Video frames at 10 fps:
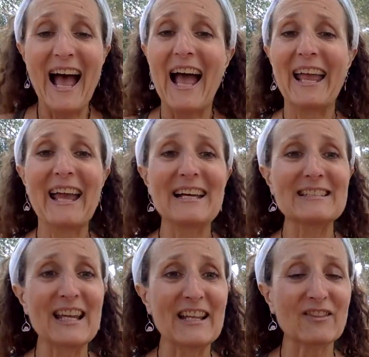and
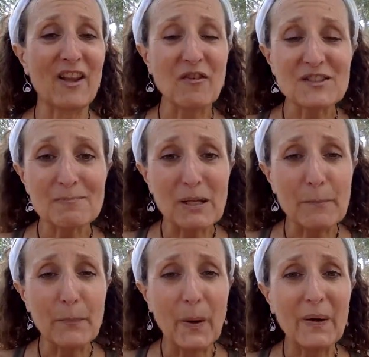it loves
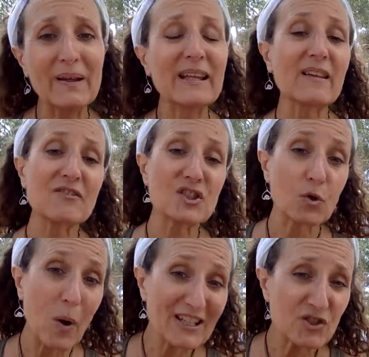people, it loves to
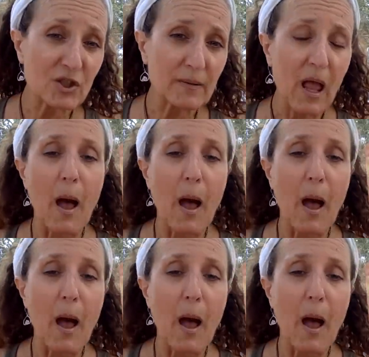question,